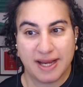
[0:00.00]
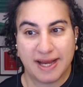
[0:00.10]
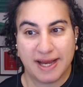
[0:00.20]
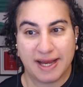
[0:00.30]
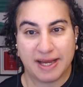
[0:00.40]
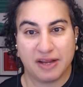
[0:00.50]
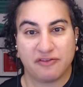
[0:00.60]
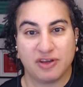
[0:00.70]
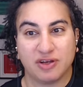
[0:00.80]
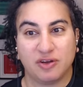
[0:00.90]
and
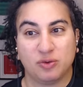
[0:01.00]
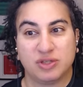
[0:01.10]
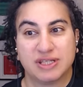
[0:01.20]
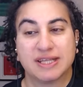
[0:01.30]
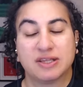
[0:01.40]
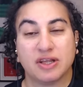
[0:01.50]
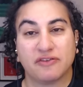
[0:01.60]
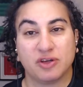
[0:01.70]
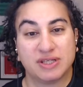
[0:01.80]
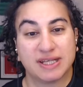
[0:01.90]
if you
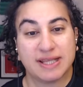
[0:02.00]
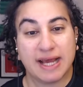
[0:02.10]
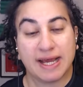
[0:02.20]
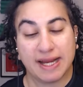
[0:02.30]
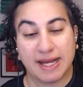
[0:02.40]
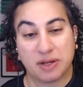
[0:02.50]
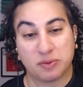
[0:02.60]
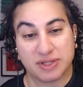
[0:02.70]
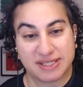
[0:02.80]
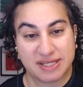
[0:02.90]
did that and it
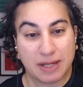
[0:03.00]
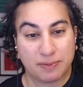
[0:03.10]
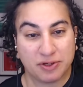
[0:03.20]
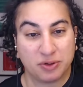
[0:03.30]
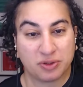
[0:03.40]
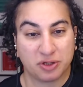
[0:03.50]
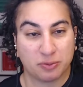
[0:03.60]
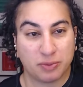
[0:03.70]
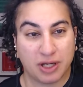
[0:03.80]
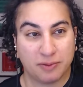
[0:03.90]
would stop a nuclear
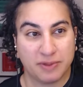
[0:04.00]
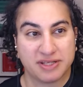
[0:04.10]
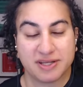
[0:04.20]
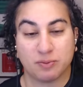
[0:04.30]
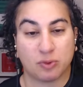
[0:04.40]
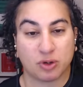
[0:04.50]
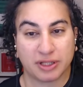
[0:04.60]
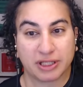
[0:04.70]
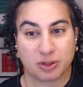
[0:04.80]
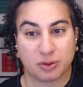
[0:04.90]
bomb, is it
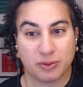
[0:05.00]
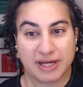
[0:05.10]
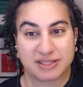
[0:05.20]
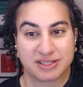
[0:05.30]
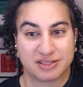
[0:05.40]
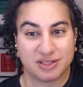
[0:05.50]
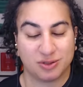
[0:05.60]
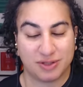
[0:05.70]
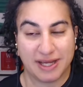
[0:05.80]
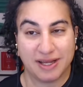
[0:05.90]
morally correct to do
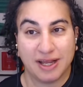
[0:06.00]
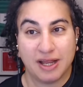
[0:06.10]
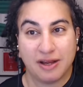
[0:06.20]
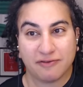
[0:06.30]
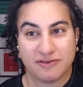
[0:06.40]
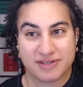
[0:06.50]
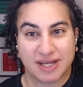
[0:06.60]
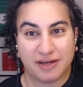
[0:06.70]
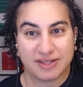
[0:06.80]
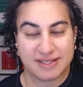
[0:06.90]
that? First
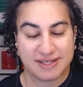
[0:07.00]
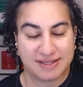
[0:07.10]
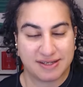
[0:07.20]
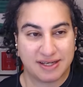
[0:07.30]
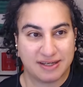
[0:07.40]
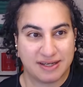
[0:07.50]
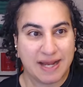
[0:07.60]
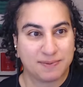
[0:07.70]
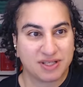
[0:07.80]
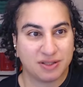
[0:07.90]
off, this is an
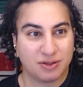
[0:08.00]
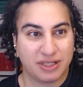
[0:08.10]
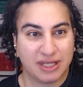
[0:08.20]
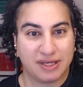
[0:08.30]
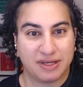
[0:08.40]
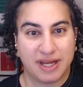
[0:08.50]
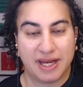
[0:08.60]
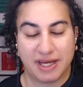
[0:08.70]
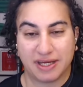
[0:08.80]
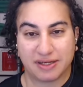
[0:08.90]
absolutely
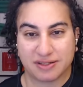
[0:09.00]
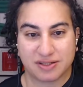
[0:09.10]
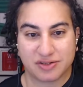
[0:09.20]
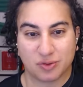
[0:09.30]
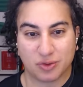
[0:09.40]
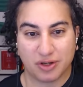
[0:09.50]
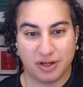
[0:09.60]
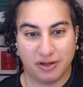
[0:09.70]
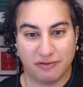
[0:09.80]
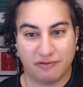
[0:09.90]
inane sort
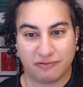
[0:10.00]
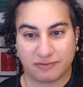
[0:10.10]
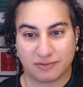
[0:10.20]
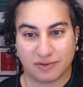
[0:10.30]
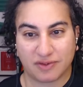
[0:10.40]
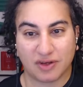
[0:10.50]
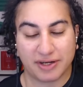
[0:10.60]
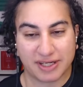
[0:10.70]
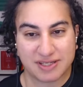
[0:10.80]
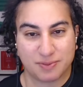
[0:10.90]
of
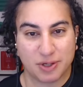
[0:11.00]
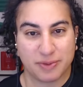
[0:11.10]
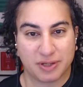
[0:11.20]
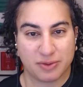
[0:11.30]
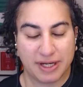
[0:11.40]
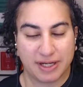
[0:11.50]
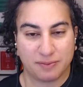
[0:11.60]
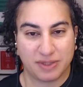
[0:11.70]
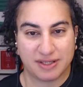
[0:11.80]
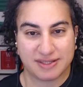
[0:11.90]
thought experiment, right? I
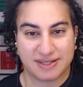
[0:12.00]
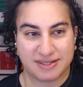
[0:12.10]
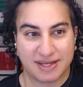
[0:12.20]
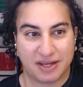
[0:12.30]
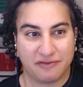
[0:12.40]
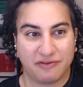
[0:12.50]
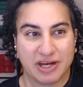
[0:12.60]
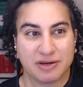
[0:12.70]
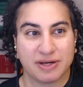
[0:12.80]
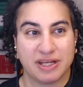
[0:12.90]
mean, this is a
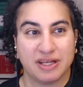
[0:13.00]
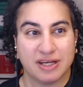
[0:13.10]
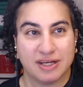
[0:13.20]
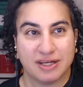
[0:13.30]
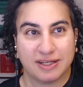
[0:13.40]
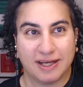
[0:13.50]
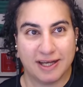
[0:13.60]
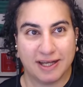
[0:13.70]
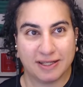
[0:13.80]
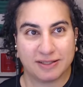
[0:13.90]
very
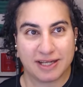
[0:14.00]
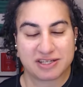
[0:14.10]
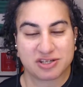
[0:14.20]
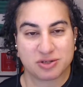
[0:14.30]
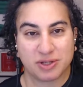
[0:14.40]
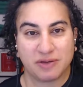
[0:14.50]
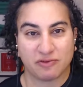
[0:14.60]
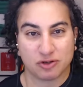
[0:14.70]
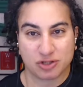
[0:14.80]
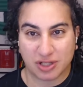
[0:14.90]
extreme
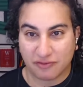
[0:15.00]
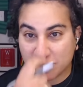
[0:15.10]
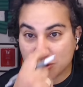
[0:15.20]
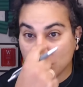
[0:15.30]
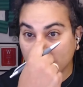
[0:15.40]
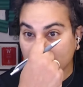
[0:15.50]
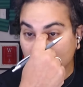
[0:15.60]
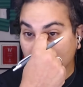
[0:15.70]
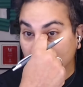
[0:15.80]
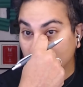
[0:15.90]
version of a trolley
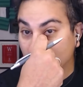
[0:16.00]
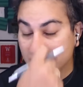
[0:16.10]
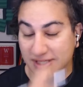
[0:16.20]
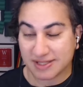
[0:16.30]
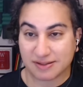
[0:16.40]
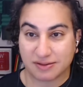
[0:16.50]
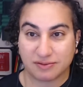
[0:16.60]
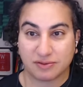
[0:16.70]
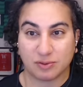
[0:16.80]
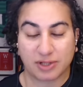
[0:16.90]
problem, which is,
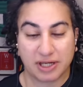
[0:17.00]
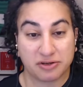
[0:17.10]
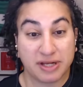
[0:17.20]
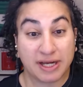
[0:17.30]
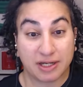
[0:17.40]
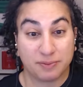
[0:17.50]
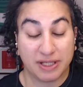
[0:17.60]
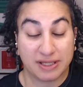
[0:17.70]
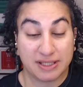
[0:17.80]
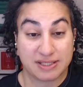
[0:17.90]
okay, you're not going to
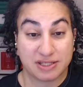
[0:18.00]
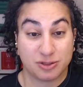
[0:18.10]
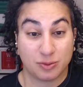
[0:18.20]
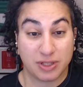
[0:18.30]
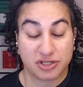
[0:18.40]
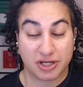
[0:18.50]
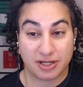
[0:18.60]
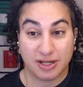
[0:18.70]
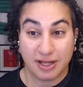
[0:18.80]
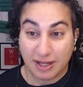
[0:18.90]
be in this
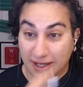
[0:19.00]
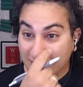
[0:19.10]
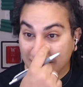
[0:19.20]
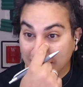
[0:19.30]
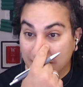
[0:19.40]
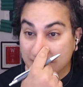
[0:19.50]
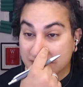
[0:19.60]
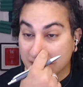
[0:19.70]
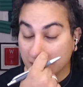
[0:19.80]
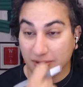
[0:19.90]
situation. And
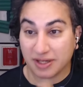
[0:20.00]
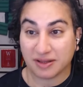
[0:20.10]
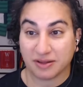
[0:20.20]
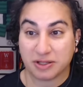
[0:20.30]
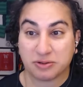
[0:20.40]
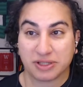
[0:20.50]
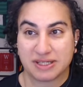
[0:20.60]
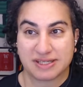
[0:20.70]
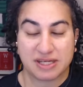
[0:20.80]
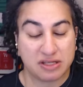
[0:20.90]
so it literally
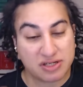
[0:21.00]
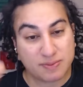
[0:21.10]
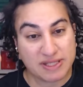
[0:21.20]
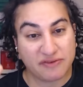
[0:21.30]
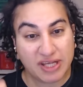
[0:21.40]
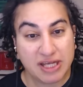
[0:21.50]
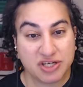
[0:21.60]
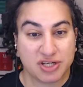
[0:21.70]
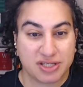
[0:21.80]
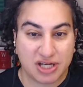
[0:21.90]
just in their
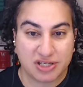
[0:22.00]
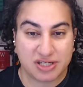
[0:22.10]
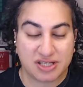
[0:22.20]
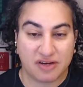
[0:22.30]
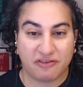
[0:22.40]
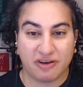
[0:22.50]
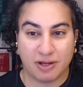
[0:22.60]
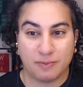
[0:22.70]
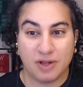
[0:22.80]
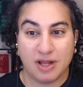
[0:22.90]
specification changes it
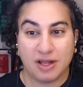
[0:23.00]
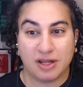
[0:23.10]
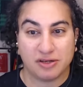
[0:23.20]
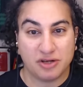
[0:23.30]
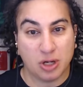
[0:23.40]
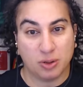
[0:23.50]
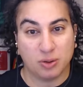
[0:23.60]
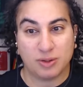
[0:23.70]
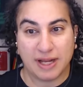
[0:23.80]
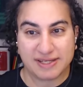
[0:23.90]
from
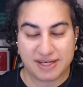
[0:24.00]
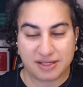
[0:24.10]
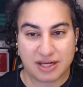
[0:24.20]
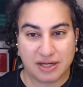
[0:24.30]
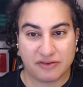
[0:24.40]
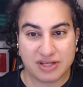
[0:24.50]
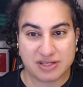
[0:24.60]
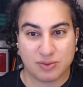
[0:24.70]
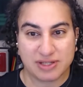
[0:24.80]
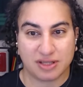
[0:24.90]
no, as in kind of
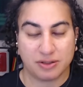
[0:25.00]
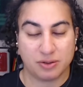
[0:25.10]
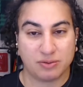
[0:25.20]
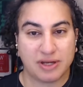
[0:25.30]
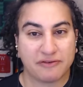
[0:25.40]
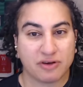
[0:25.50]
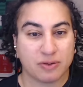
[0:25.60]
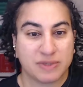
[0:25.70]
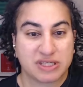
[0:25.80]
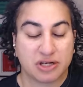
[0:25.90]
this resolute, never
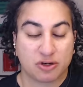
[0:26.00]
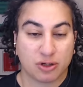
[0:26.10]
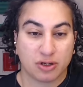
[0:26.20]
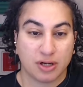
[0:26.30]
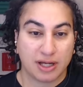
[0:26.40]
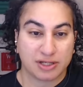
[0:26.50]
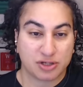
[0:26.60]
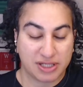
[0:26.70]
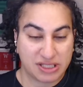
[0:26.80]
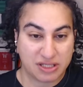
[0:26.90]
misgender a
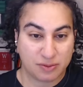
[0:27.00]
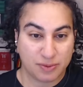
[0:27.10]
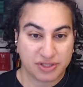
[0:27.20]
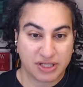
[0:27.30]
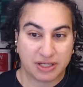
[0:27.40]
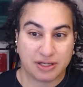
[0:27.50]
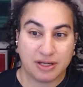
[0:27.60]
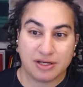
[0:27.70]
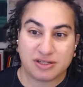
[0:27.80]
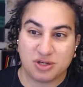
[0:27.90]
transgender person,
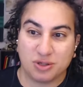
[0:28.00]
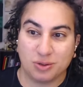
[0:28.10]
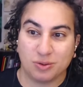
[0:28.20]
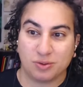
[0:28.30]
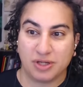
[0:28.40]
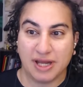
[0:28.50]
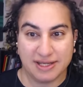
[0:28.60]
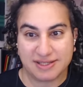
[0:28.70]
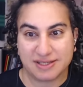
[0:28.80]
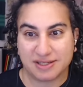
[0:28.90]
to
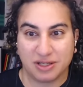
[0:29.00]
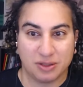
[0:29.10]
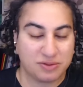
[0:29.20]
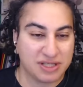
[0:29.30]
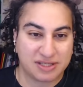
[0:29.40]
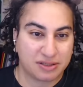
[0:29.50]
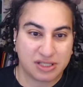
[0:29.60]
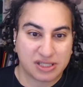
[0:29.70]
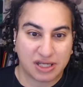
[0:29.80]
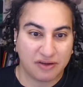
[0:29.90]
yes,
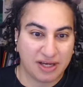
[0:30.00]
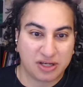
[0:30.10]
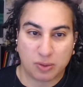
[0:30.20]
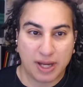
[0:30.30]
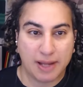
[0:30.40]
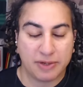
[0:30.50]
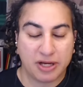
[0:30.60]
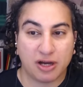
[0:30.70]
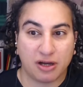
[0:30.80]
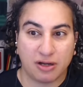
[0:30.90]
just get, and don't hem and
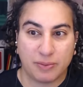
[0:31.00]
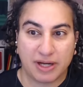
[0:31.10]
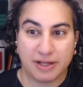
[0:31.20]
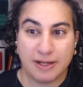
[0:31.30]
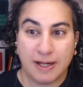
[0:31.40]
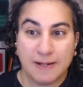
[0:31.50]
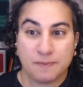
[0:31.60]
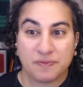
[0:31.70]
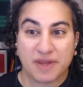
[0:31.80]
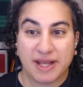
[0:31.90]
haw about it.
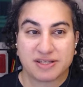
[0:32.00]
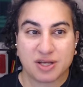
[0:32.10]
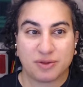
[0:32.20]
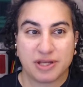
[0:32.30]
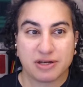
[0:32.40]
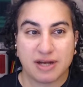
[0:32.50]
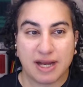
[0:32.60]
And so there are